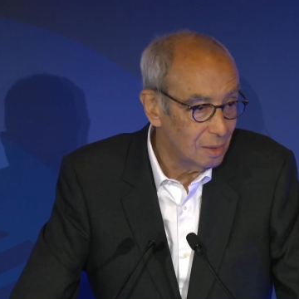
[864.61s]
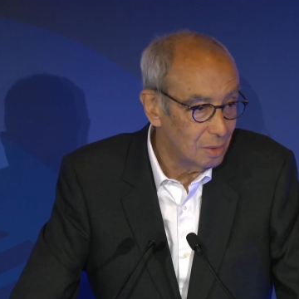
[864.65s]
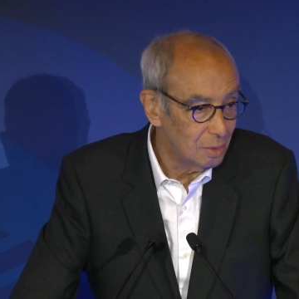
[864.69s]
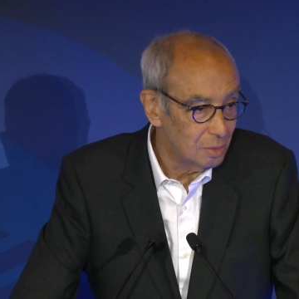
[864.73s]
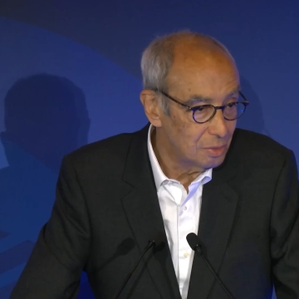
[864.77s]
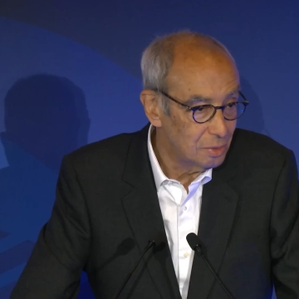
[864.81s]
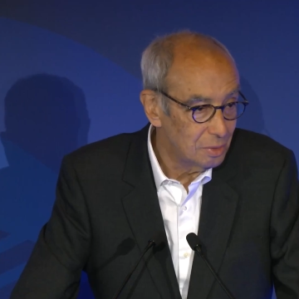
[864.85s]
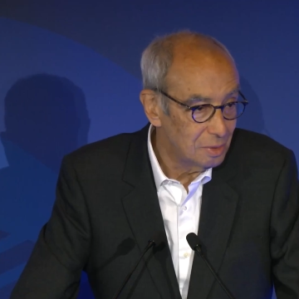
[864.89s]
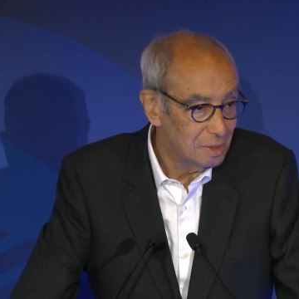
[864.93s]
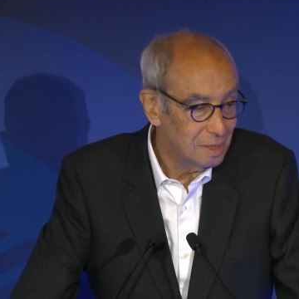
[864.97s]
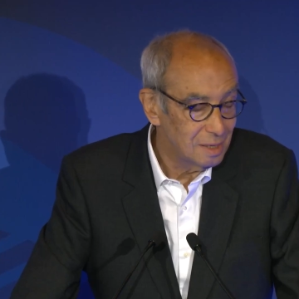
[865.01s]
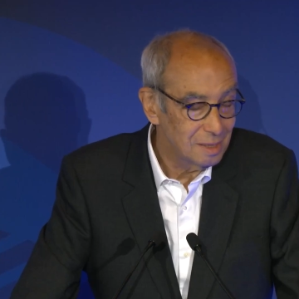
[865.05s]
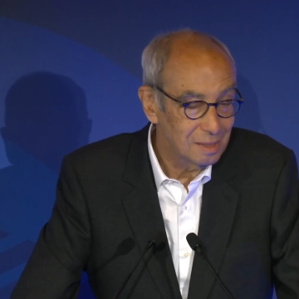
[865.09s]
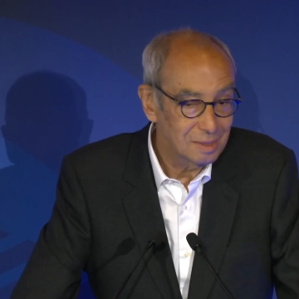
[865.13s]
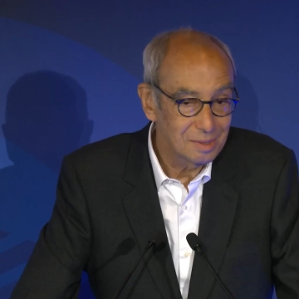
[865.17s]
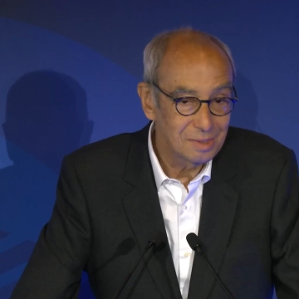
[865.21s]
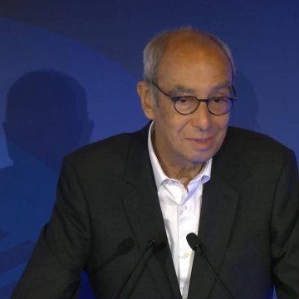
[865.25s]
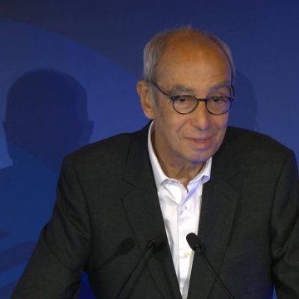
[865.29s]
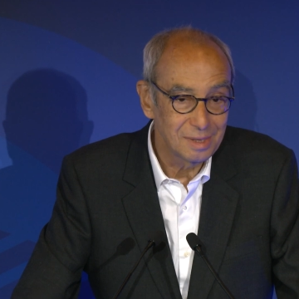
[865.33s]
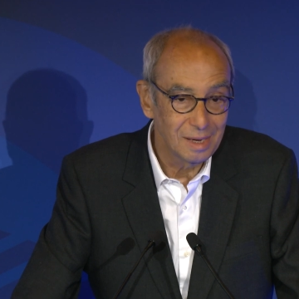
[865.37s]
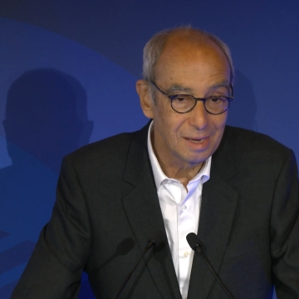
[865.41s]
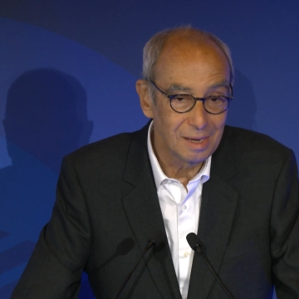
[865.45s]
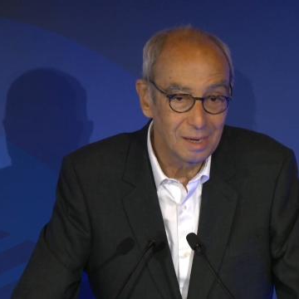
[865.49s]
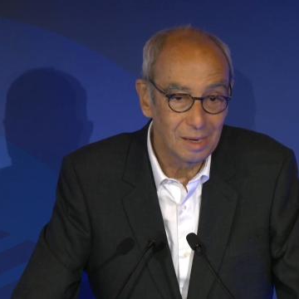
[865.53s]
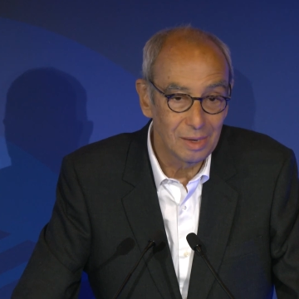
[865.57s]
Now,
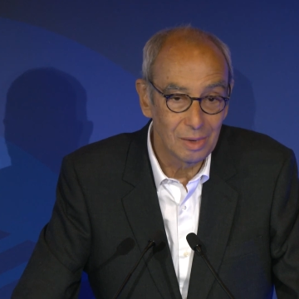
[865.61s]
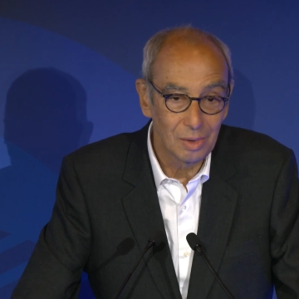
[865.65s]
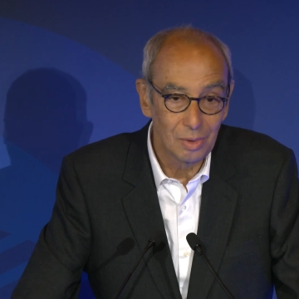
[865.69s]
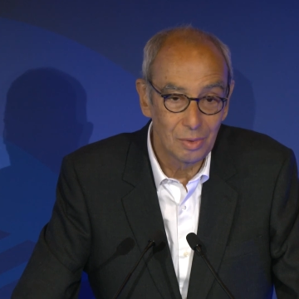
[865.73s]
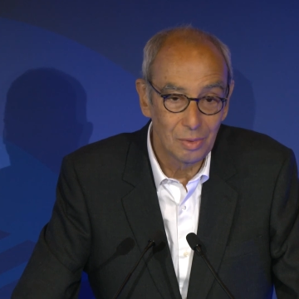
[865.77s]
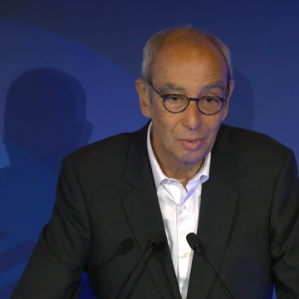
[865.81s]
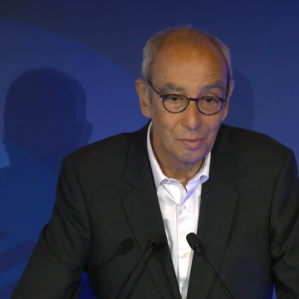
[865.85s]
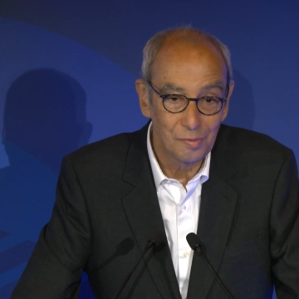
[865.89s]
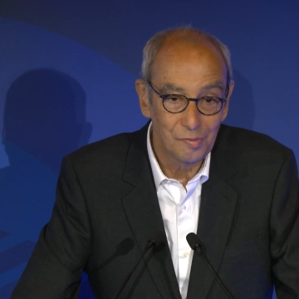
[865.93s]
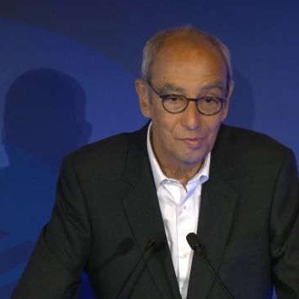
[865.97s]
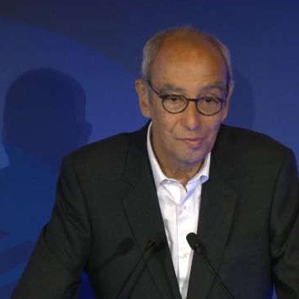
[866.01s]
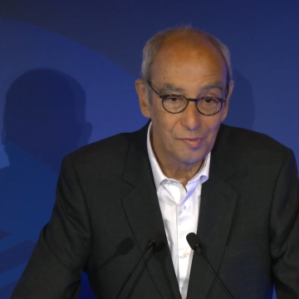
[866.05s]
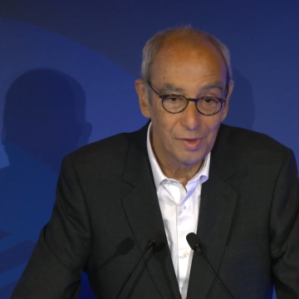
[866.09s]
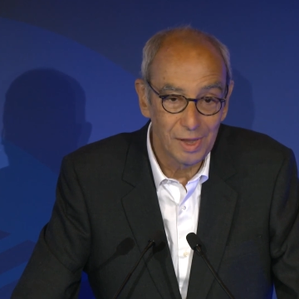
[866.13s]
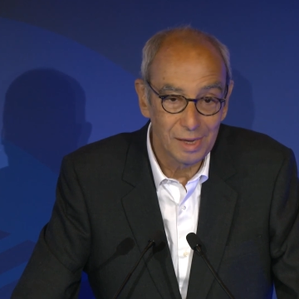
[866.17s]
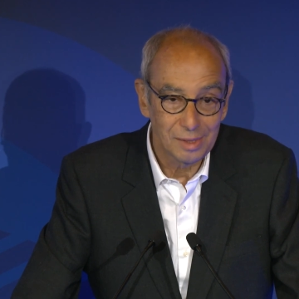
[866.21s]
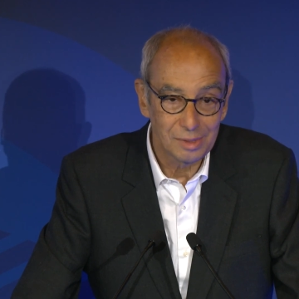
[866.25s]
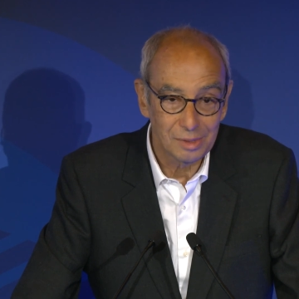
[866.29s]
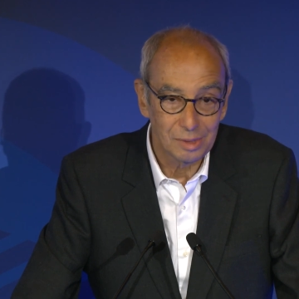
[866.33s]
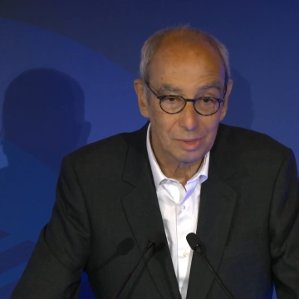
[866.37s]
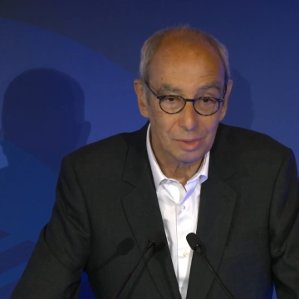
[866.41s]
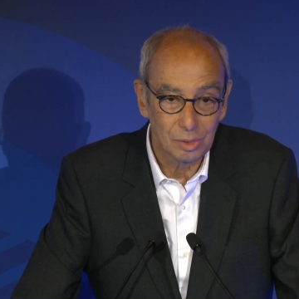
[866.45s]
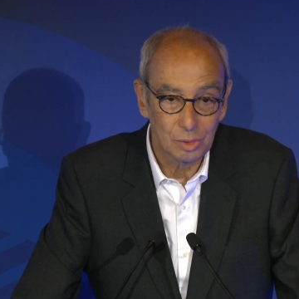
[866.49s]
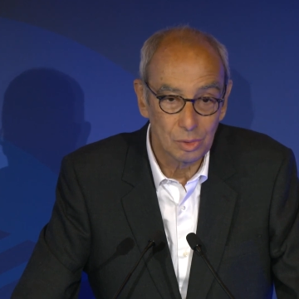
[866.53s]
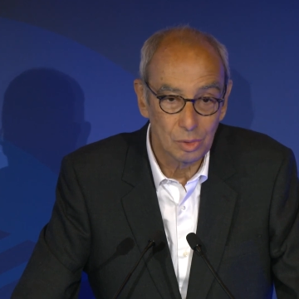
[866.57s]
the
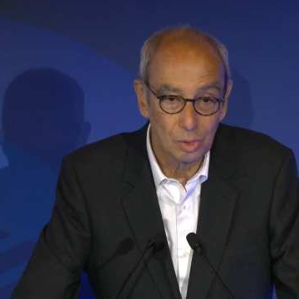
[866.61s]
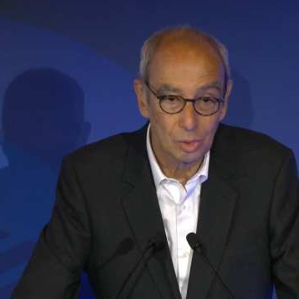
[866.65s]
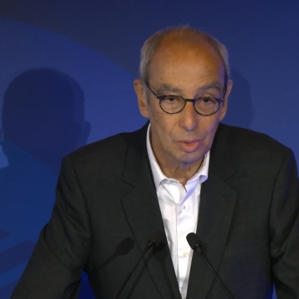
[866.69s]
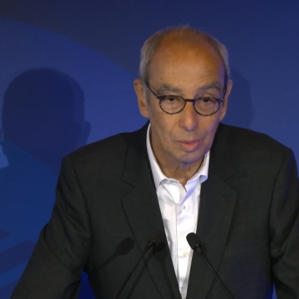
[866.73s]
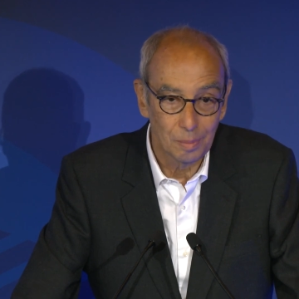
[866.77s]
other